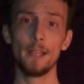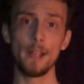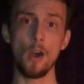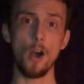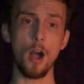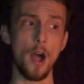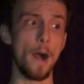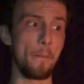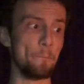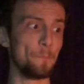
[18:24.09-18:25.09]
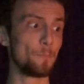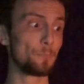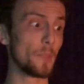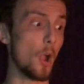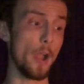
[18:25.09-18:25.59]
Now,
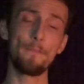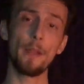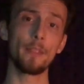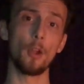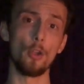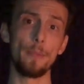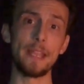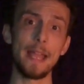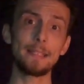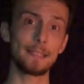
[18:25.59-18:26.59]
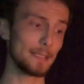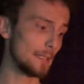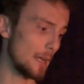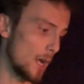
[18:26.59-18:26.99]
I found that OBS